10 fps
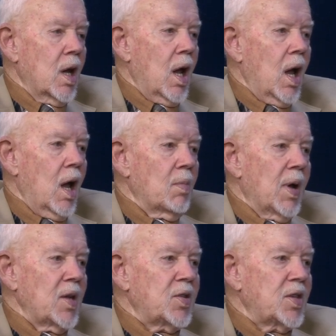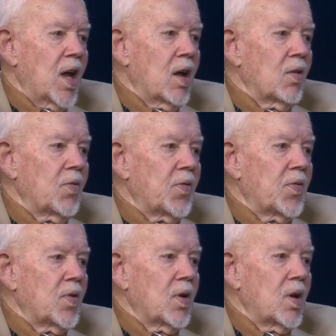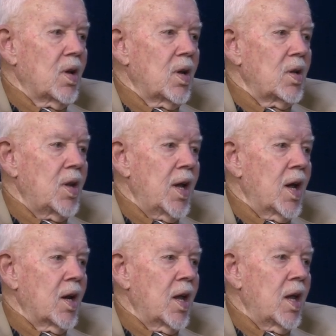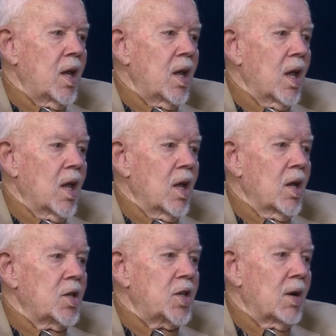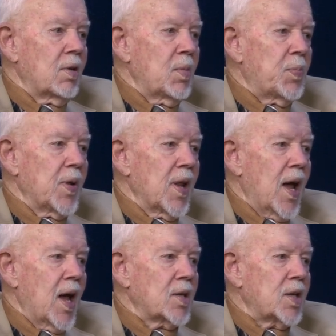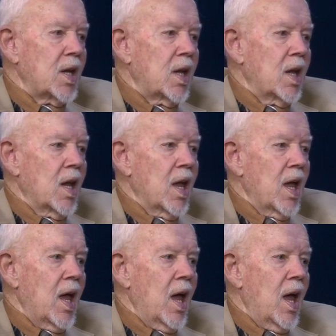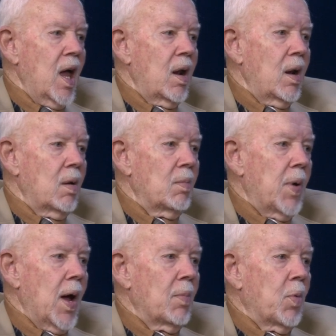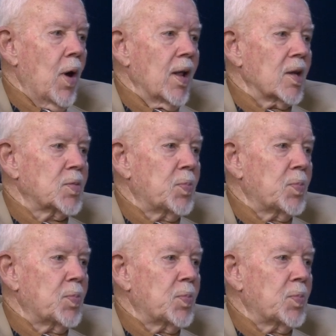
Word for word: uh, myself, Danny, Jerry Palazzi, and Bob Wallace.